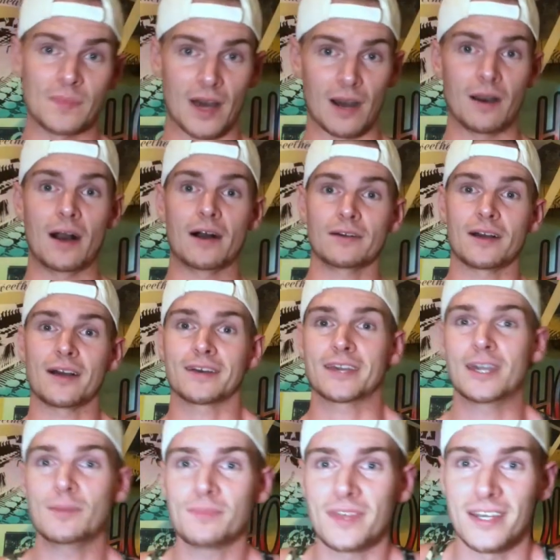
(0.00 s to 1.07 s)
I'll
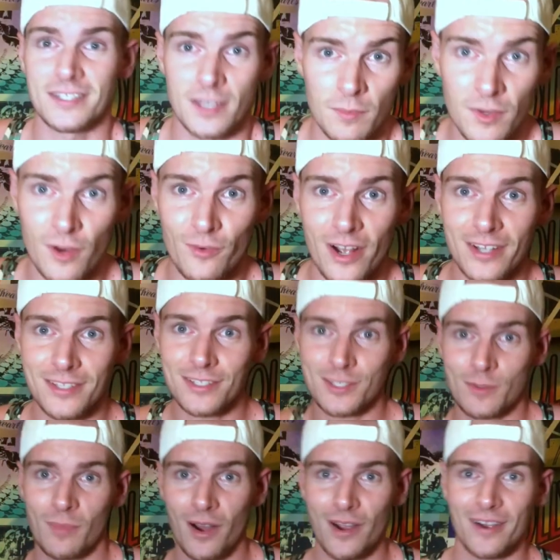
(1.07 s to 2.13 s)
keep this. I'm gonna rock
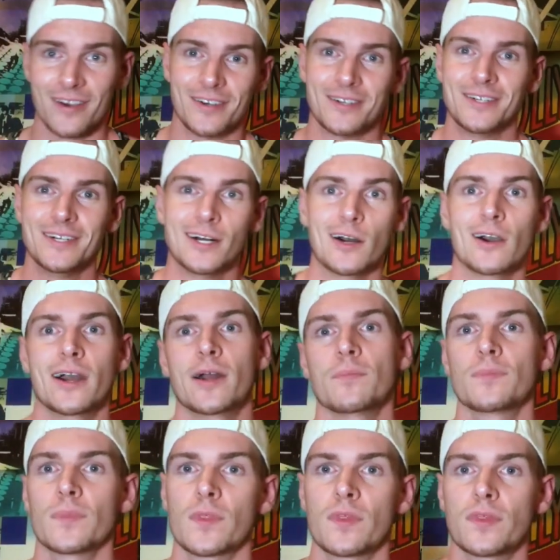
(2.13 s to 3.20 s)
this tomorrow. All right,
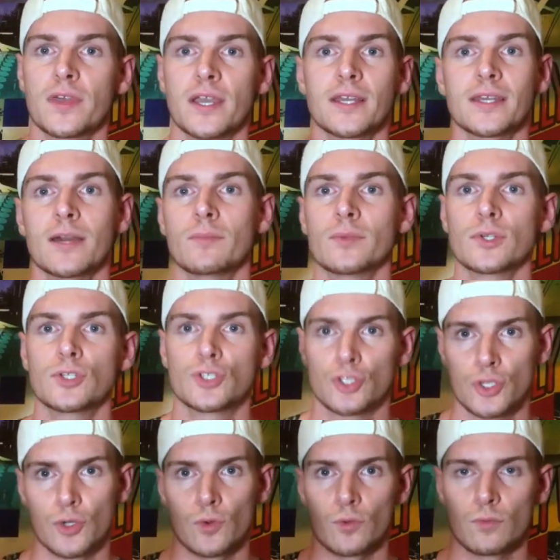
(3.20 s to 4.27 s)
thing number
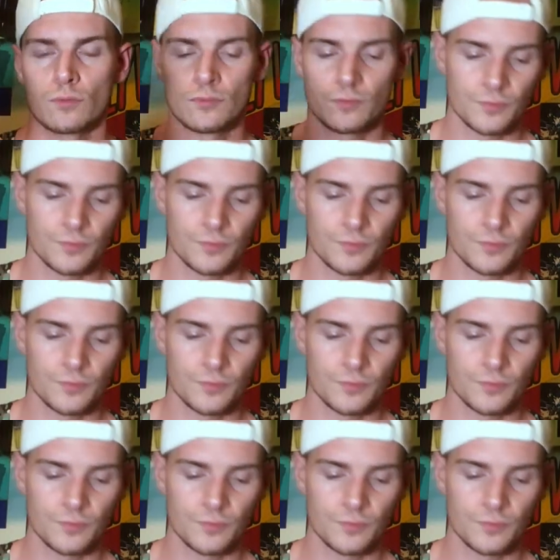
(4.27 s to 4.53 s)
two.